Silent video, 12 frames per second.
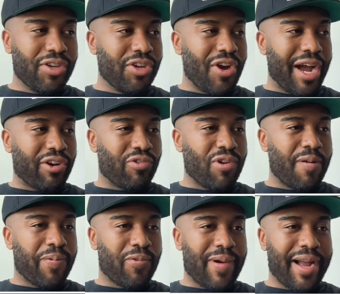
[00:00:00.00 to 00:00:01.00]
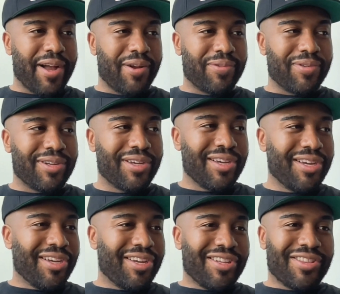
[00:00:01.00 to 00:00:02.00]
I grew up around
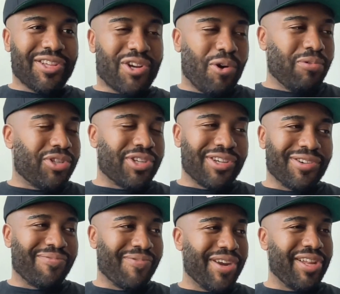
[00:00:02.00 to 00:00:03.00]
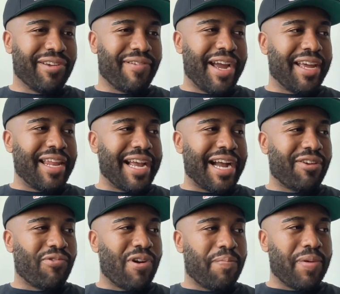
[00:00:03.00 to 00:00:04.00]
the culture, really, right? Like I
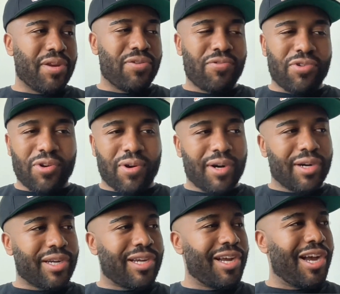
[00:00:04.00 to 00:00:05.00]
grew up in New York.